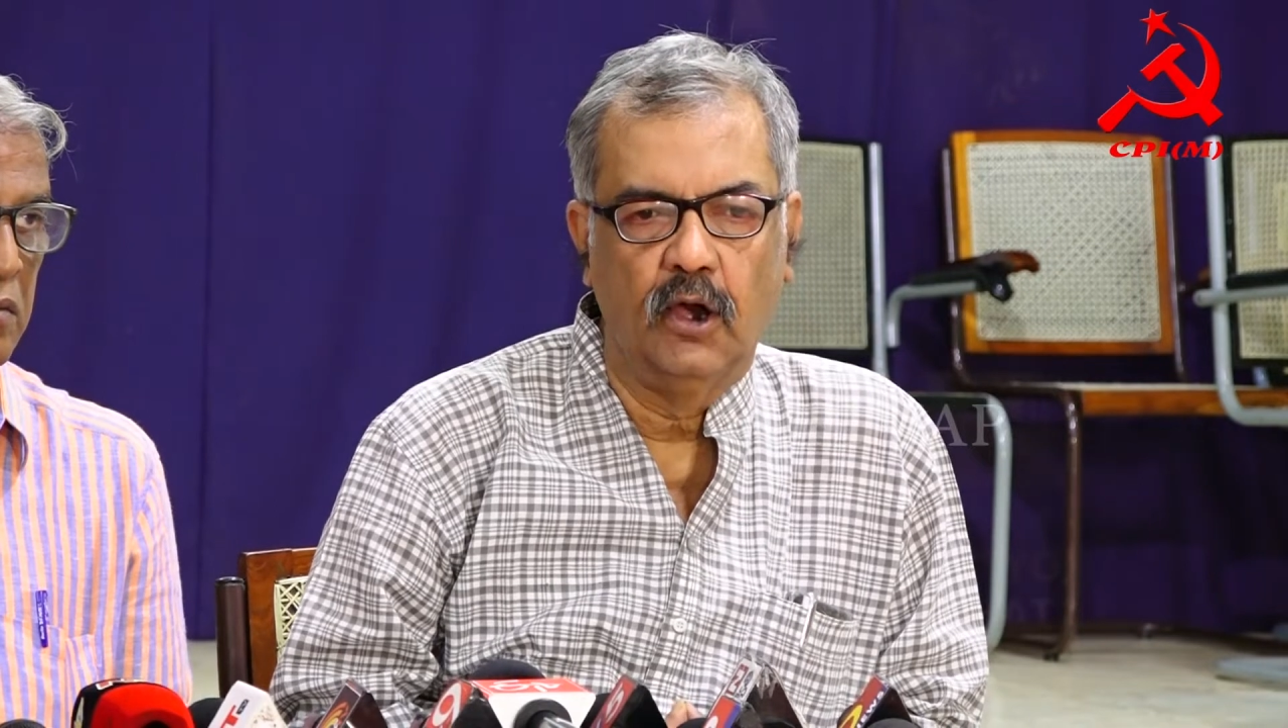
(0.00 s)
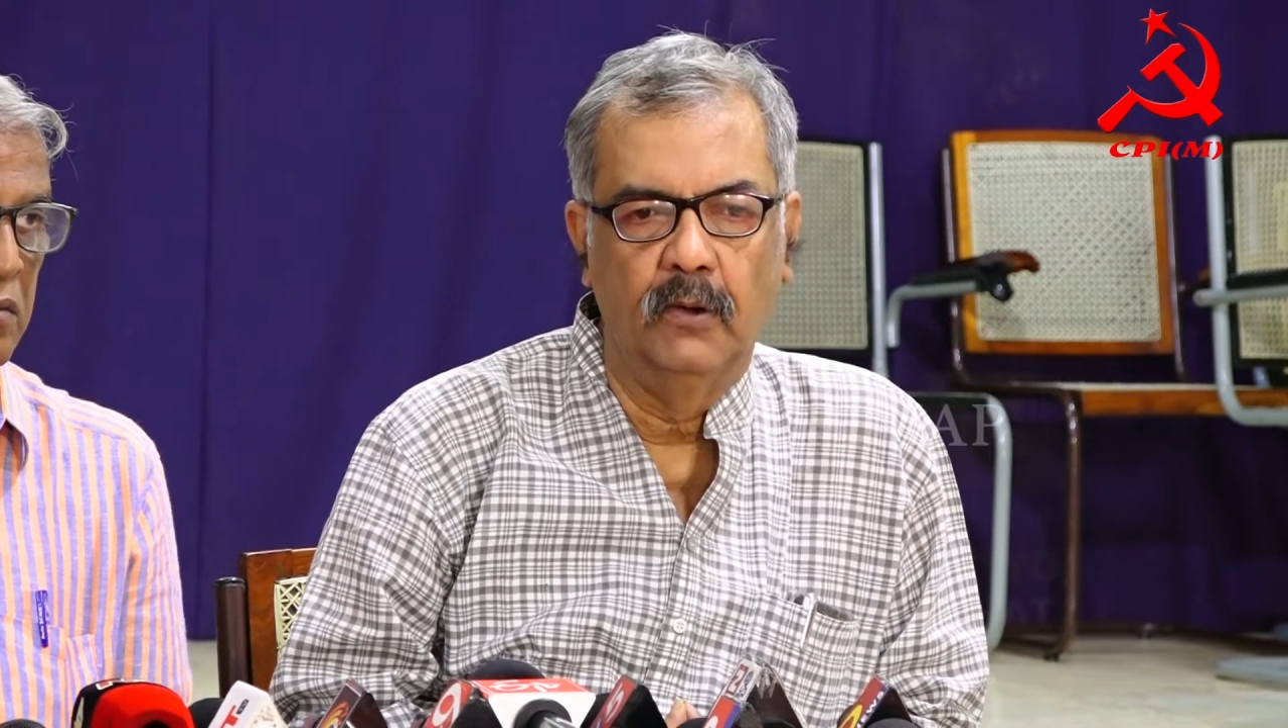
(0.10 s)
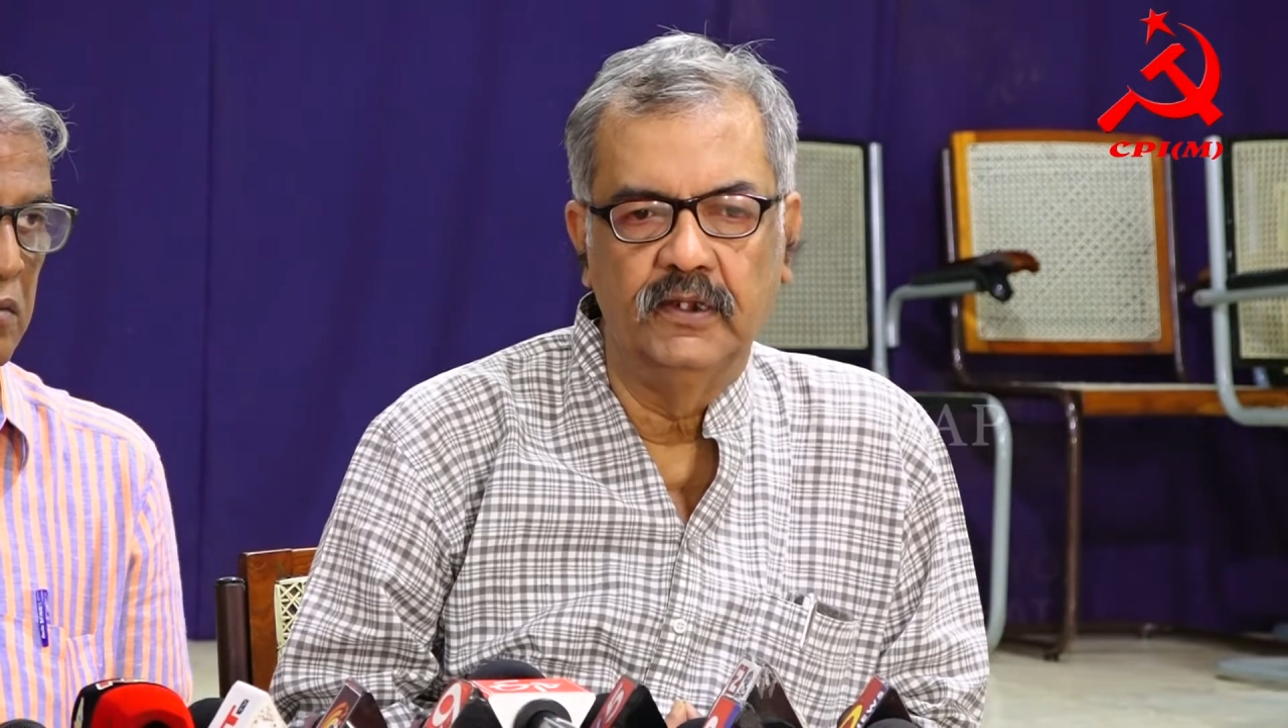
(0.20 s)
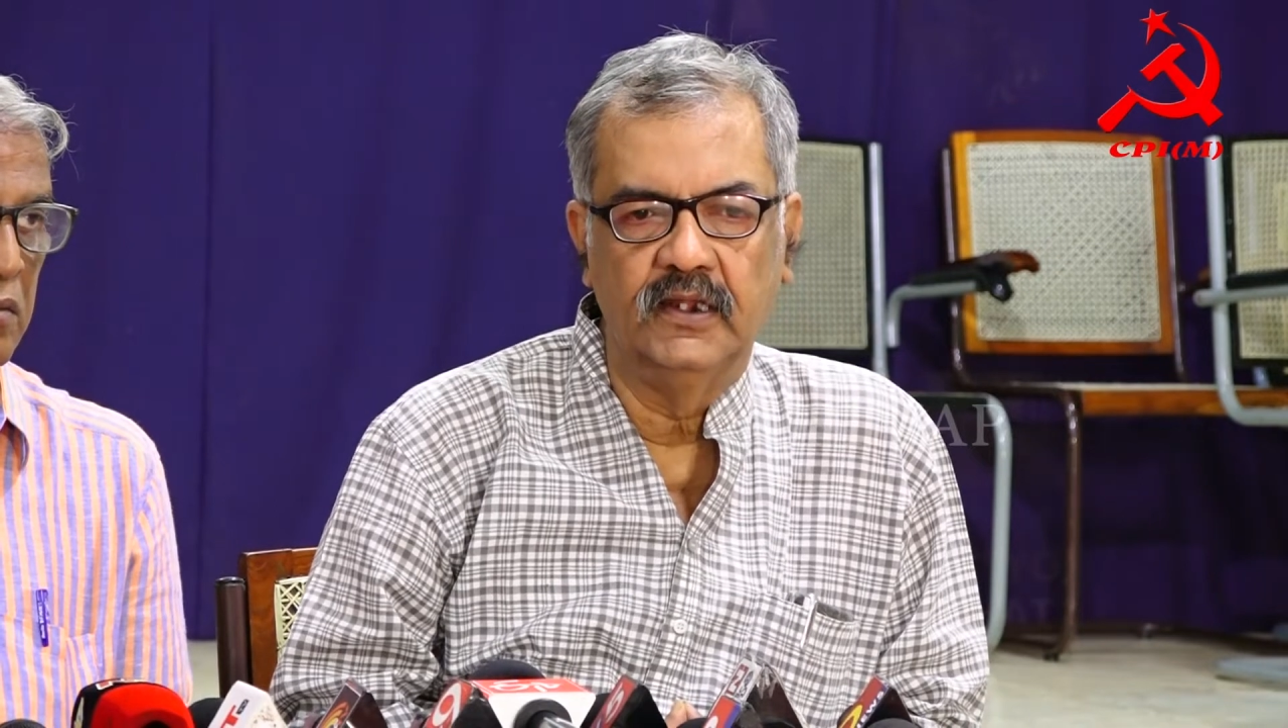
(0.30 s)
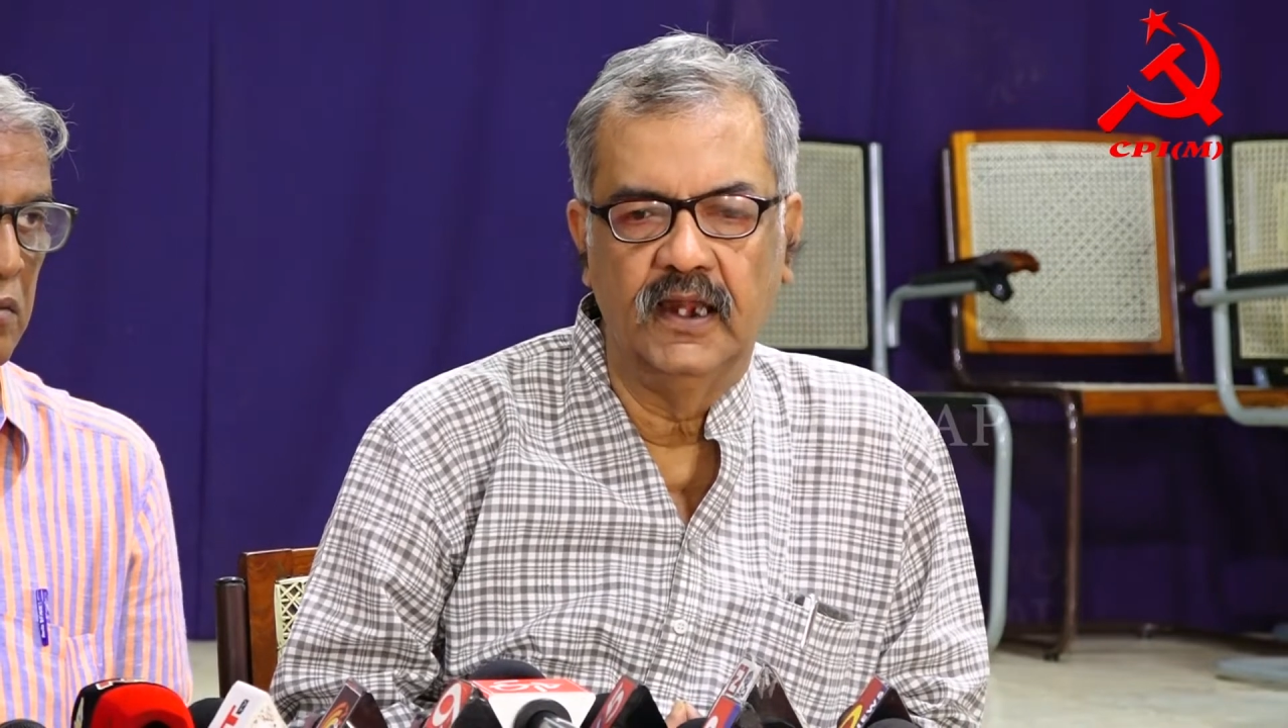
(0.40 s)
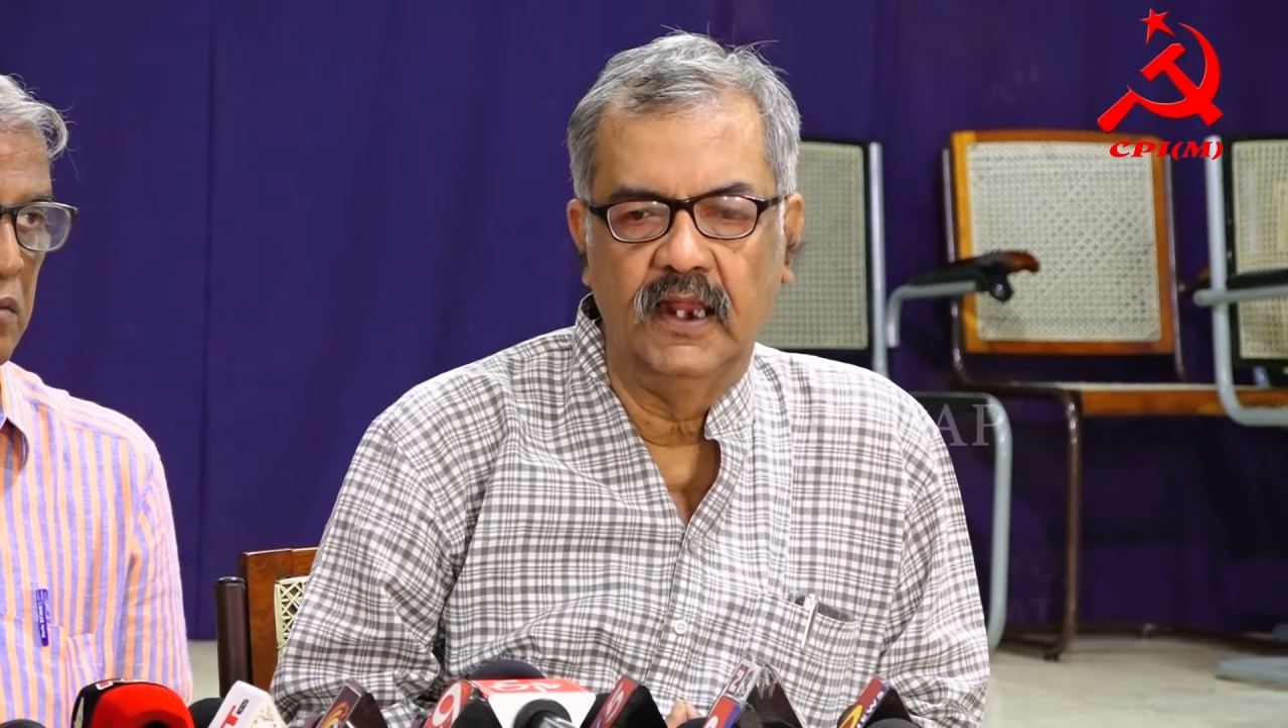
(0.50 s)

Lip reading: communal